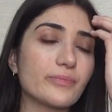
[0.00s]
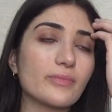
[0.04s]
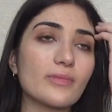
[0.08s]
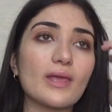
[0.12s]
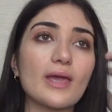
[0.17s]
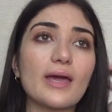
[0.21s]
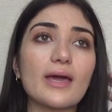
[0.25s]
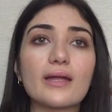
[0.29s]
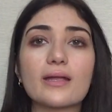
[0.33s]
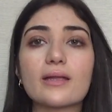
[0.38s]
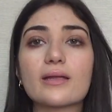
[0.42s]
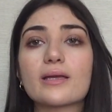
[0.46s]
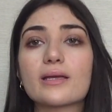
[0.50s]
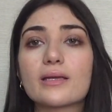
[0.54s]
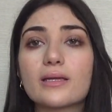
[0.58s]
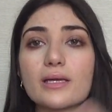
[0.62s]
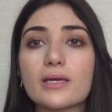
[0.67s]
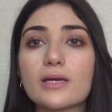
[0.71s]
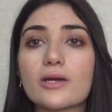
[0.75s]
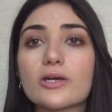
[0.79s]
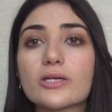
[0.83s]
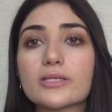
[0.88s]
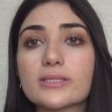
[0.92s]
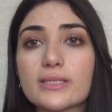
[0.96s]
in
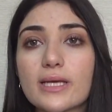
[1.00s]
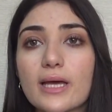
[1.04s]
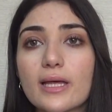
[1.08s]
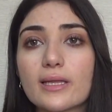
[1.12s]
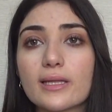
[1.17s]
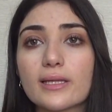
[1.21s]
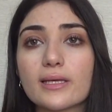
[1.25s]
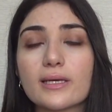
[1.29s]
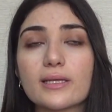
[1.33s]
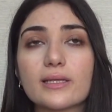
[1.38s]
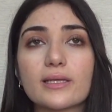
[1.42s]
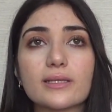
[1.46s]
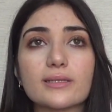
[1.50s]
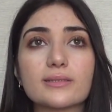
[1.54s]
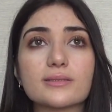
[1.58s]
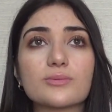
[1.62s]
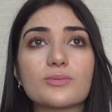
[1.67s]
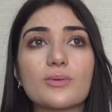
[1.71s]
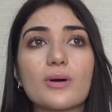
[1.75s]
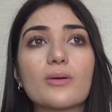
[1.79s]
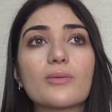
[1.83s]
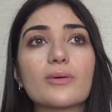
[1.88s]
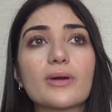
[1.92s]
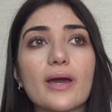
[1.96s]
here, sadly, that's
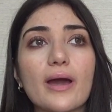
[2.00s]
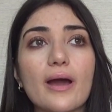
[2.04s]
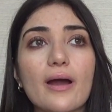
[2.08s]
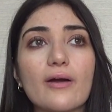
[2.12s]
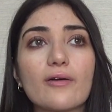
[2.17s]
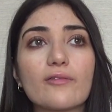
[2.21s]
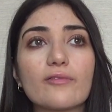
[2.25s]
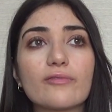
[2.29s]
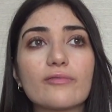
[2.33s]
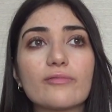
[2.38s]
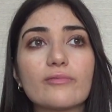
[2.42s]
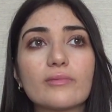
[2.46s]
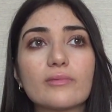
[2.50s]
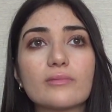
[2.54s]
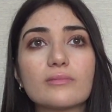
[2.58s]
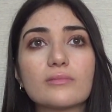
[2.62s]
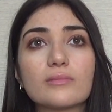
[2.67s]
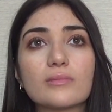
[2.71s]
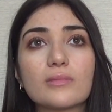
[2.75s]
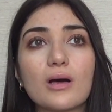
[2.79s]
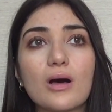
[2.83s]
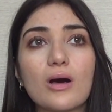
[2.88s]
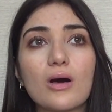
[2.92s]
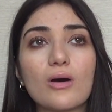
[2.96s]
what we have.
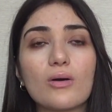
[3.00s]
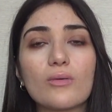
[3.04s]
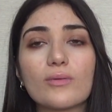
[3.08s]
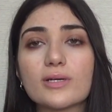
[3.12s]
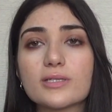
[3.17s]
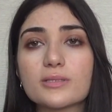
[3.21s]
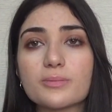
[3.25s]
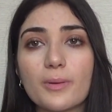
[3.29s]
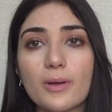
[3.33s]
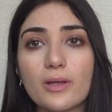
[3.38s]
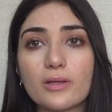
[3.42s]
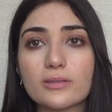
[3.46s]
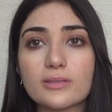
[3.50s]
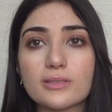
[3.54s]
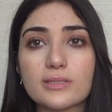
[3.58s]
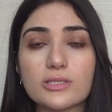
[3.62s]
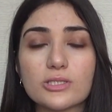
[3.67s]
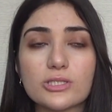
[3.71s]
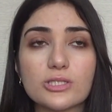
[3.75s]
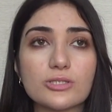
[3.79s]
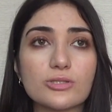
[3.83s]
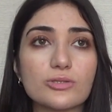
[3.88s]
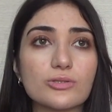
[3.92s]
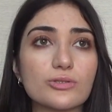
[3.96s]
Always
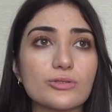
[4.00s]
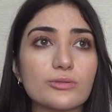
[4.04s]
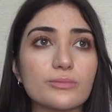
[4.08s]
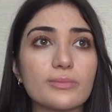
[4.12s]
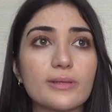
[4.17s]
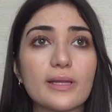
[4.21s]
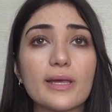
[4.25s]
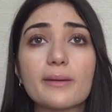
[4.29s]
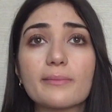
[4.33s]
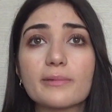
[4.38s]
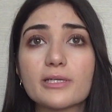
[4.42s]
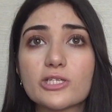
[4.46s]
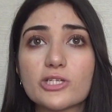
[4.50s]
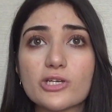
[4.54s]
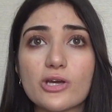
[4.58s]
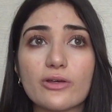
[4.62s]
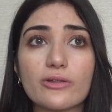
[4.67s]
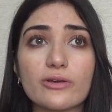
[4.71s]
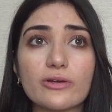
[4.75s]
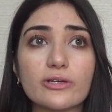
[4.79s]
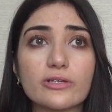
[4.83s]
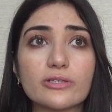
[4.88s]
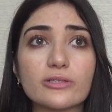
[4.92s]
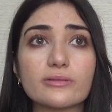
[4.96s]
politicians do blame each
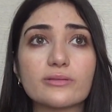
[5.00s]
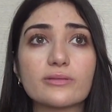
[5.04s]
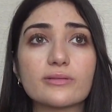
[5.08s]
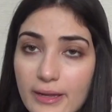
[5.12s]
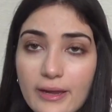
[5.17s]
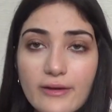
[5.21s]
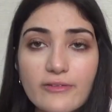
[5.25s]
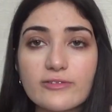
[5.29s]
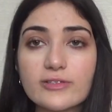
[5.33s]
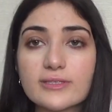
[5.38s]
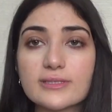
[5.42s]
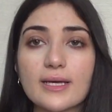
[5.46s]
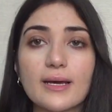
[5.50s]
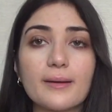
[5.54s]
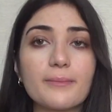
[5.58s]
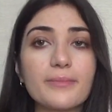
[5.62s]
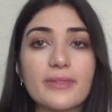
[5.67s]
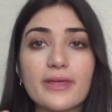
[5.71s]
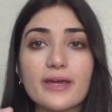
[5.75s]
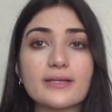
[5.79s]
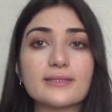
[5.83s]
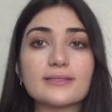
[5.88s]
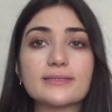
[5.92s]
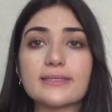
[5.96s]
other. Every time
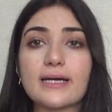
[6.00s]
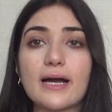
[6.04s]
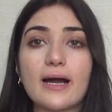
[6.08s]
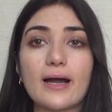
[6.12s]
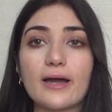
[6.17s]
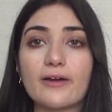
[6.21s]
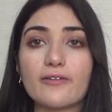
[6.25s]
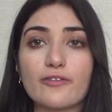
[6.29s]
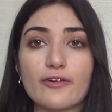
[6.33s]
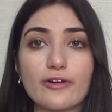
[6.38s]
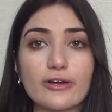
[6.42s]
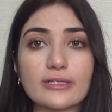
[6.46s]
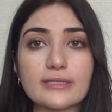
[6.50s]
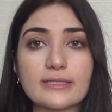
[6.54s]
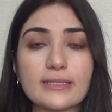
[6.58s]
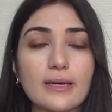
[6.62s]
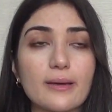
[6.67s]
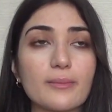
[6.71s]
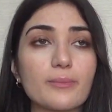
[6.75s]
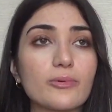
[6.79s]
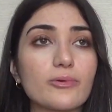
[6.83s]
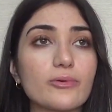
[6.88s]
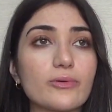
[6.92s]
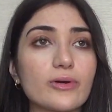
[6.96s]
they die, for
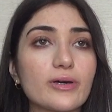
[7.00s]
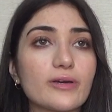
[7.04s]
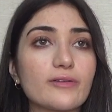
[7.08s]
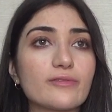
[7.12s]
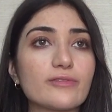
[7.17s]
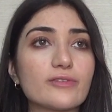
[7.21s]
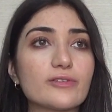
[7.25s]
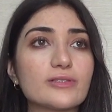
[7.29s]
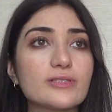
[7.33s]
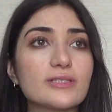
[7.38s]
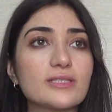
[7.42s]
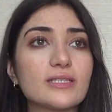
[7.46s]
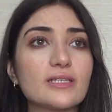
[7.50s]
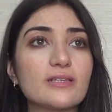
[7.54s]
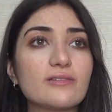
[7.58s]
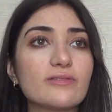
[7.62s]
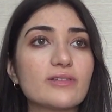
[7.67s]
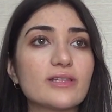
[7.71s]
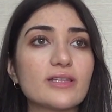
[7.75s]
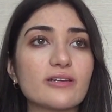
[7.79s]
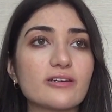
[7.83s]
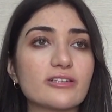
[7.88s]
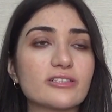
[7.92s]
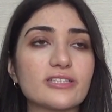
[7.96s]
example, if you see,
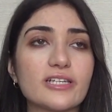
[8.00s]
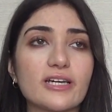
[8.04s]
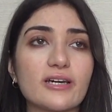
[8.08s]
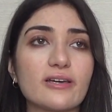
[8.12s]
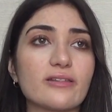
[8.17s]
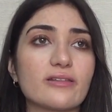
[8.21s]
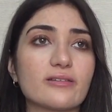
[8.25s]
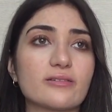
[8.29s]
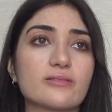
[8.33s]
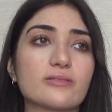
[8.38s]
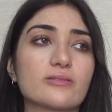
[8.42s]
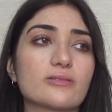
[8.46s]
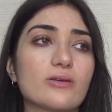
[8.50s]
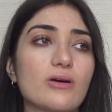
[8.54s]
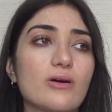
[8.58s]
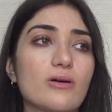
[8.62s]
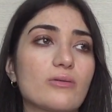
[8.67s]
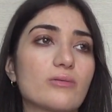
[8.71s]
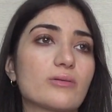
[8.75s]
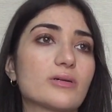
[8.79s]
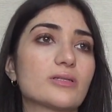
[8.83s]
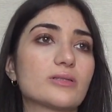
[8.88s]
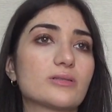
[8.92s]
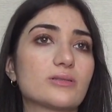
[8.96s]
even their death is
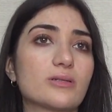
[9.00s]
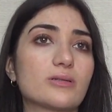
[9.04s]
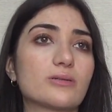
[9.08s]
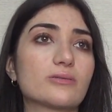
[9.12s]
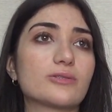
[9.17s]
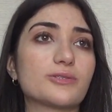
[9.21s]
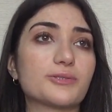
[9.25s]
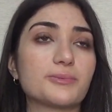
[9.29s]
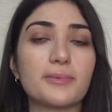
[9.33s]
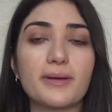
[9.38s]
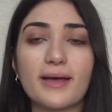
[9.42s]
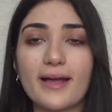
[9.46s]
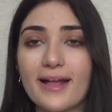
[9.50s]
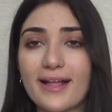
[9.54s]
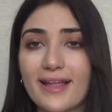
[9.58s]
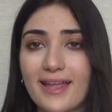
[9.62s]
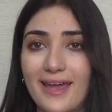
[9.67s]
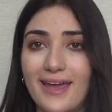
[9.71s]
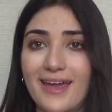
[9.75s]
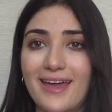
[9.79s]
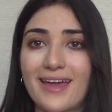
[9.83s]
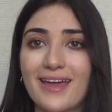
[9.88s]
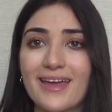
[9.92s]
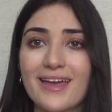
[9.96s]
always so
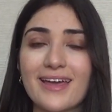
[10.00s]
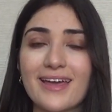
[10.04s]
dramatic.